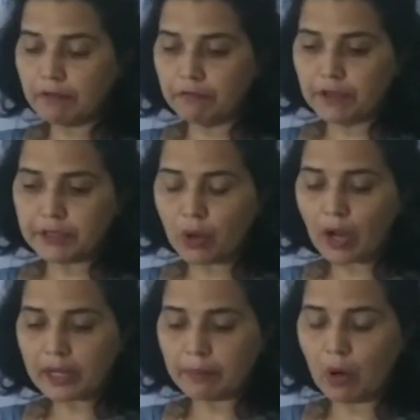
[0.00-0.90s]
If we
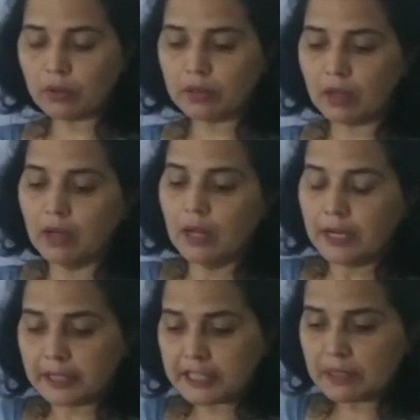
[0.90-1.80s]
talk about the
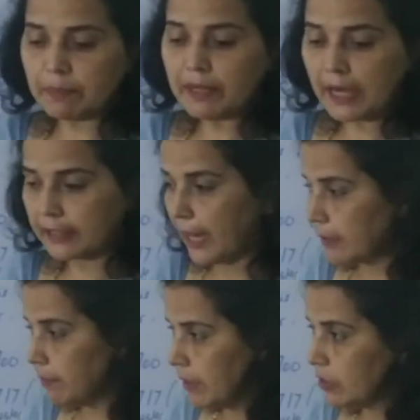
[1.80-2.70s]
discipline and the
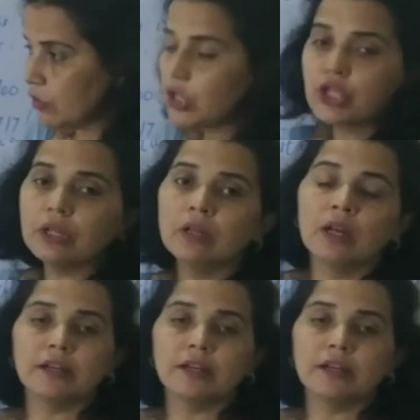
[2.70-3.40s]
administration,